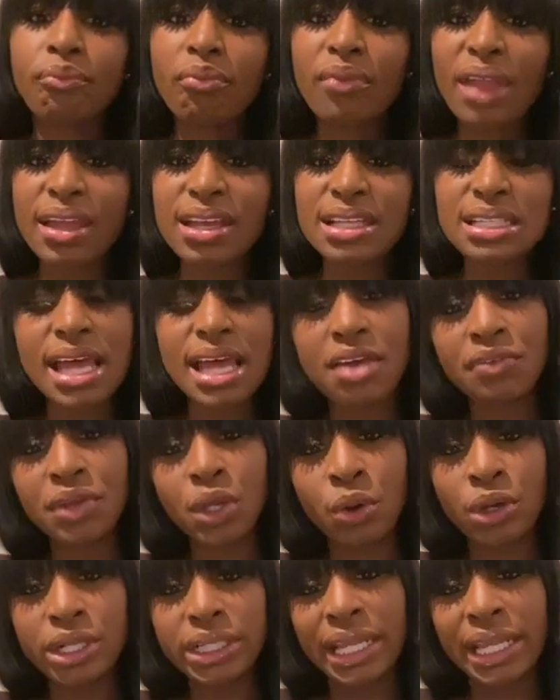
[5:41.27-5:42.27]
It's heavy
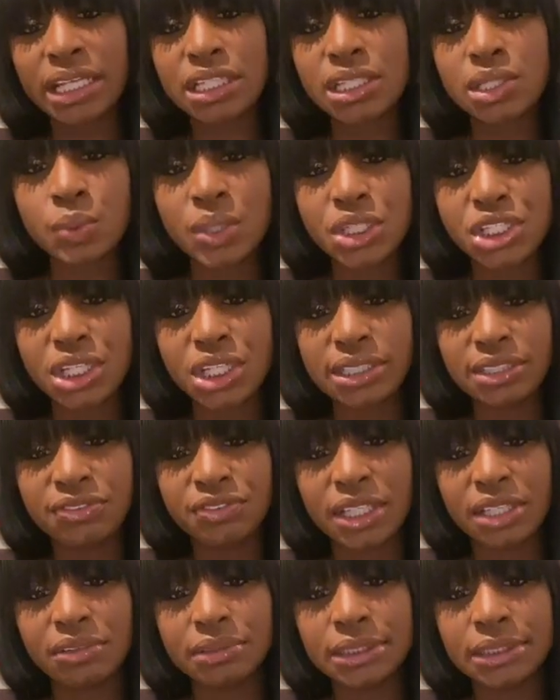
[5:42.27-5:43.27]
on like sweet chili
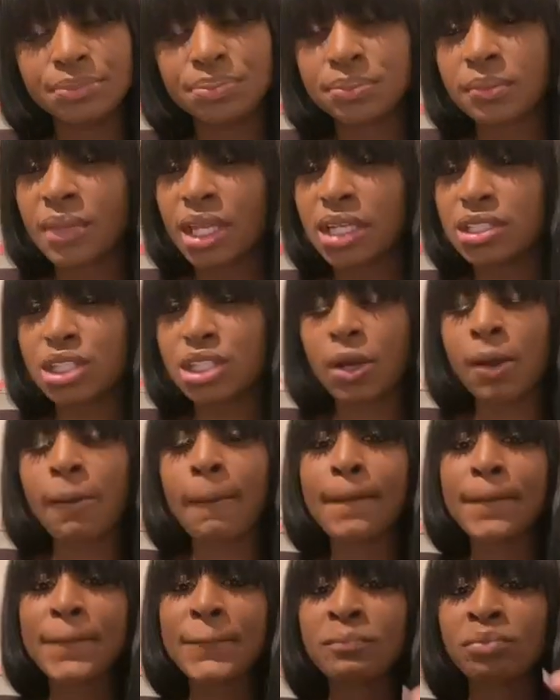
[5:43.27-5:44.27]
flavor.
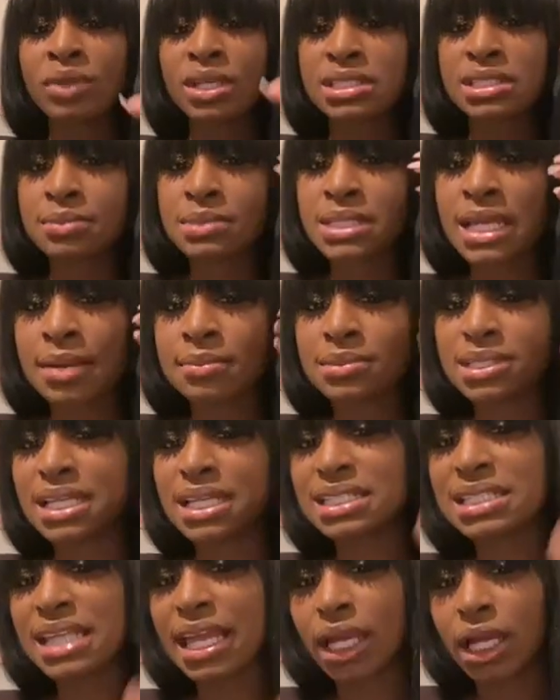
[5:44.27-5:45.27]
So sometimes
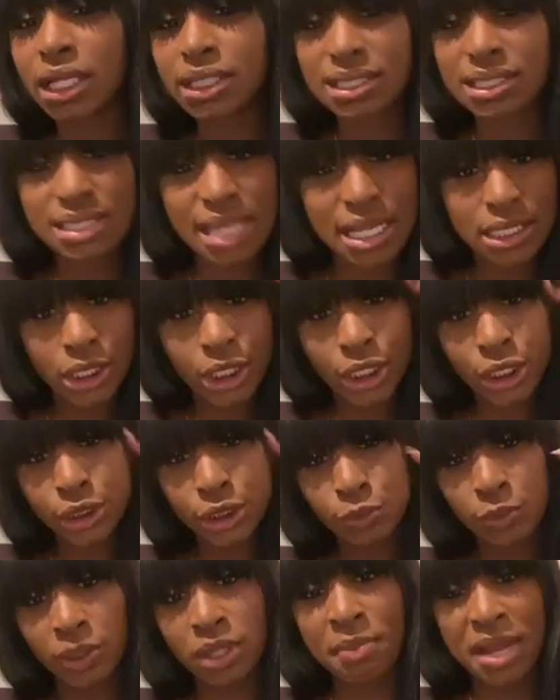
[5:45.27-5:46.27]
that's like
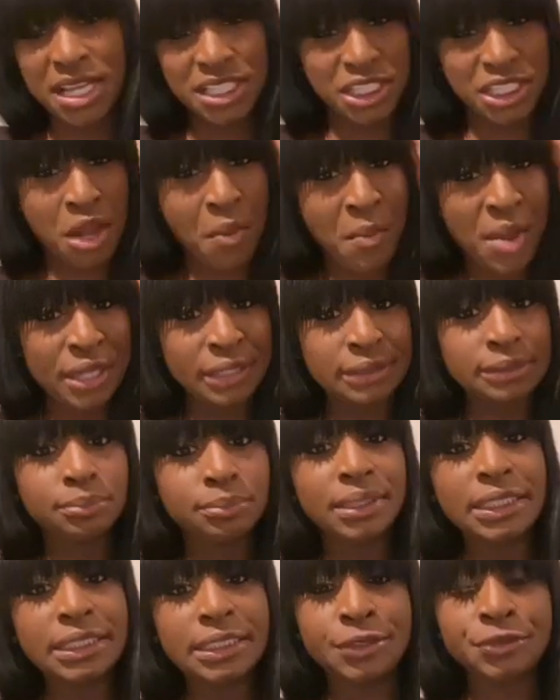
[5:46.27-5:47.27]
unsettling with my stomach,
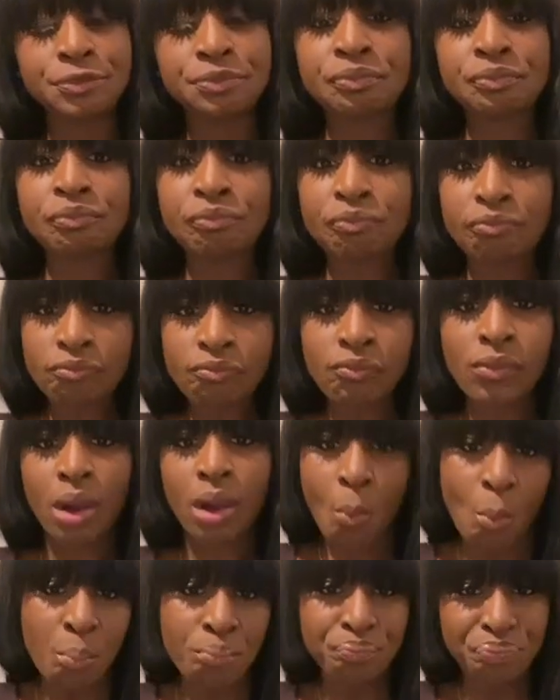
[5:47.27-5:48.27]
but
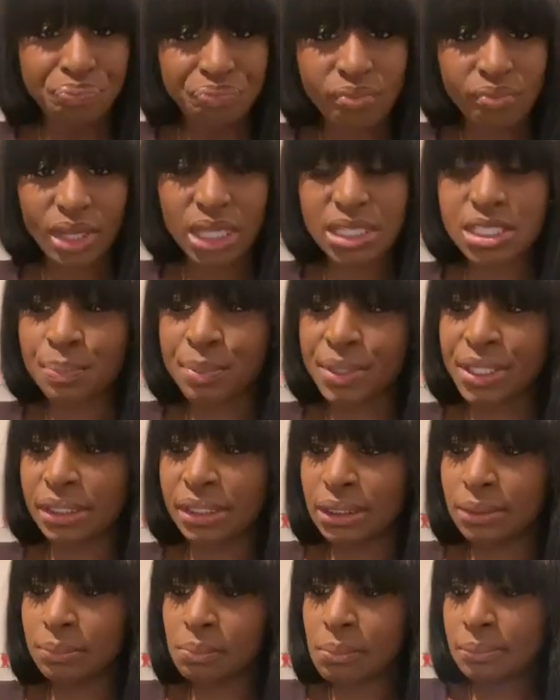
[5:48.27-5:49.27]
it's pretty
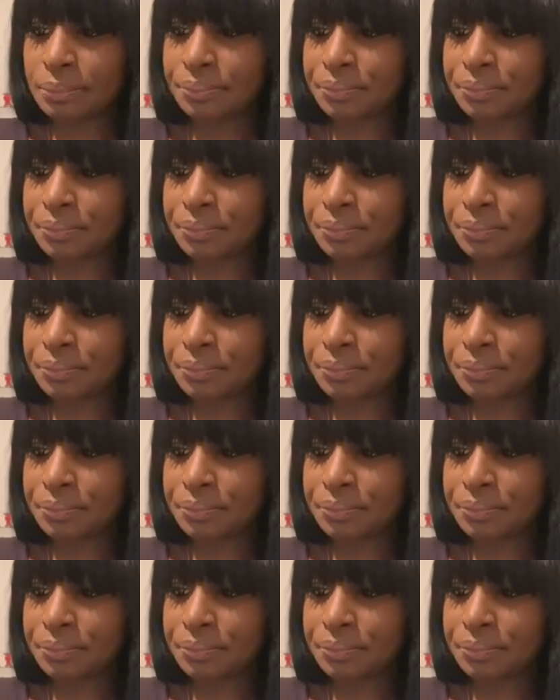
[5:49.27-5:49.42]
good.